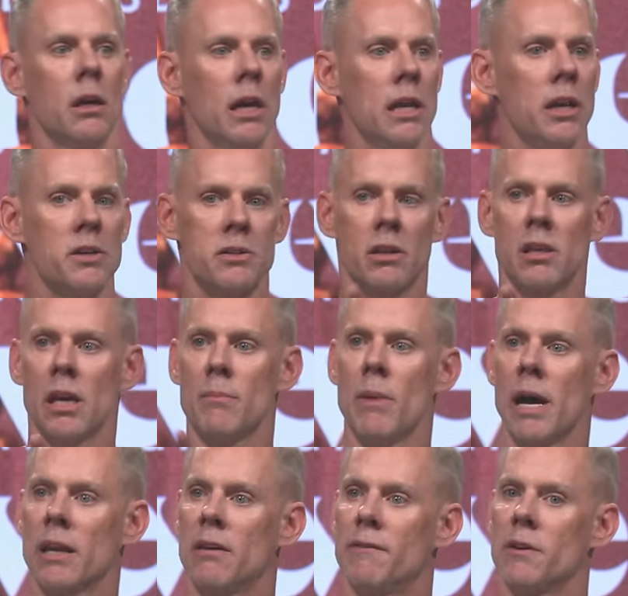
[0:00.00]
and here's the thing,
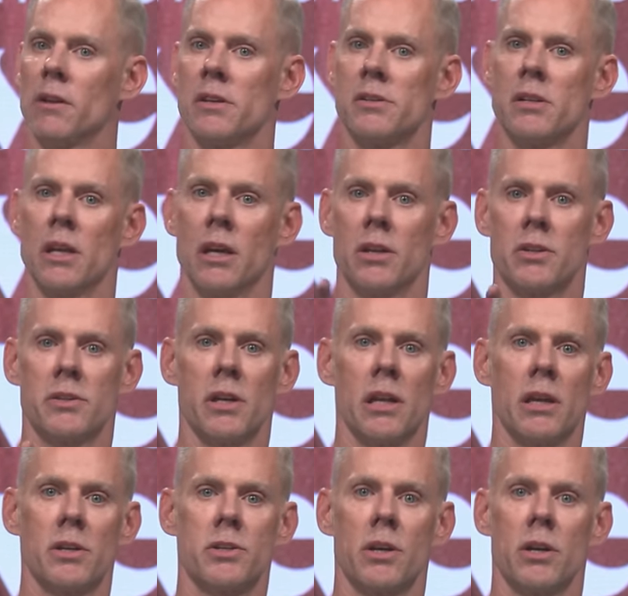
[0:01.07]
Mike, if you're listening and you're
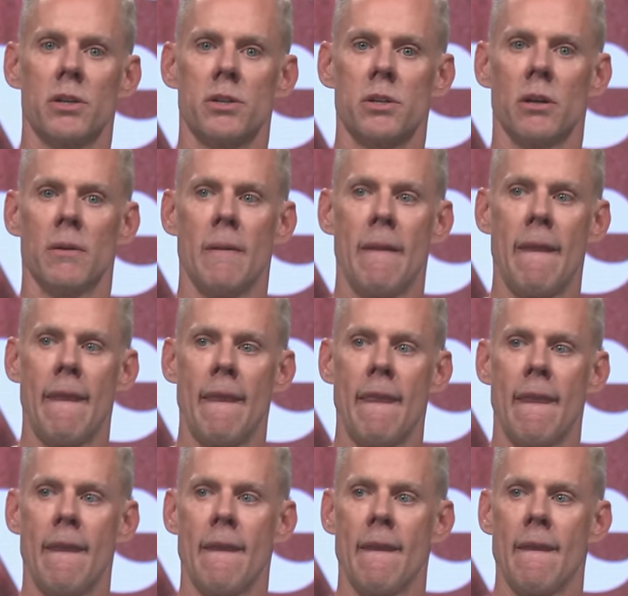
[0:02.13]
sitting in church,
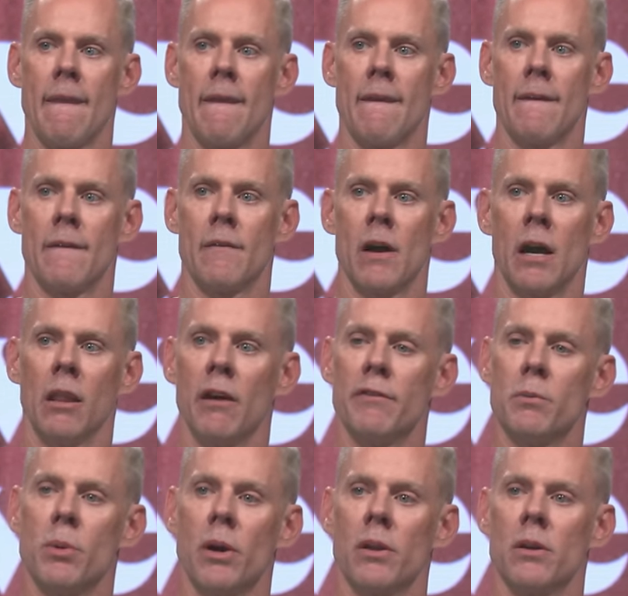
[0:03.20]
I love
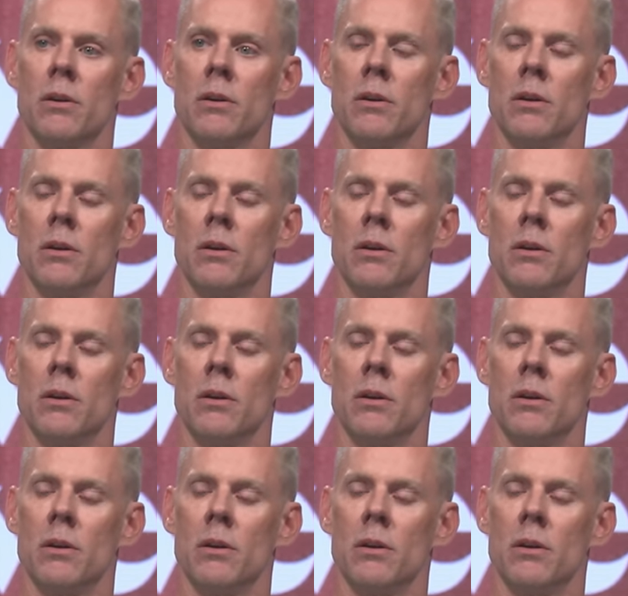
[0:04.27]
you, brother.